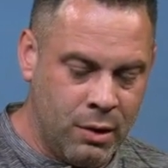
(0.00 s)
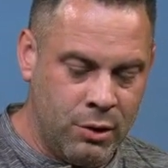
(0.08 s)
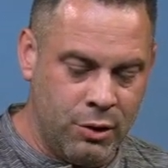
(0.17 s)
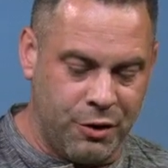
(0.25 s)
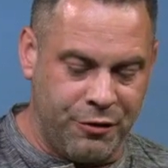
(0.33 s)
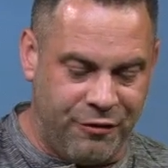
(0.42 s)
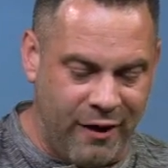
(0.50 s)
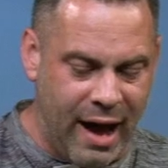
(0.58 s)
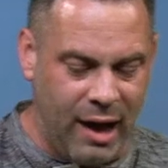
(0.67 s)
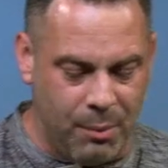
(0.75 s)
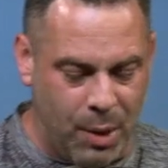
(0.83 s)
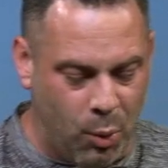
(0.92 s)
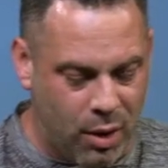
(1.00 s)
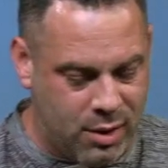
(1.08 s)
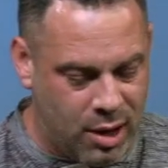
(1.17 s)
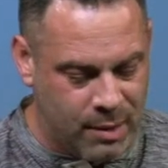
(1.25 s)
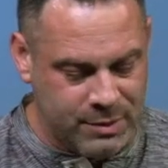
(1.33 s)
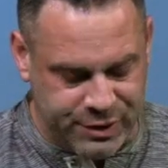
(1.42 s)
You're defiled by what
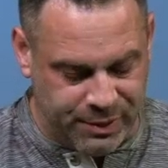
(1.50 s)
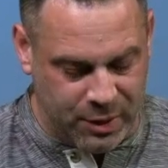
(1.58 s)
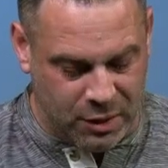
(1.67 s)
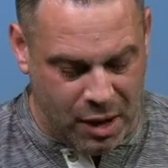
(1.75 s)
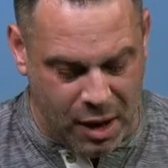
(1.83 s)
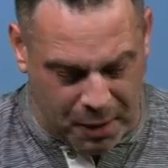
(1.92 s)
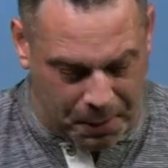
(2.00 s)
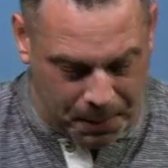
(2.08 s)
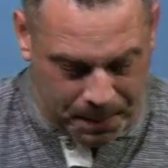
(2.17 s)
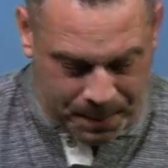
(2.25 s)
comes from your heart.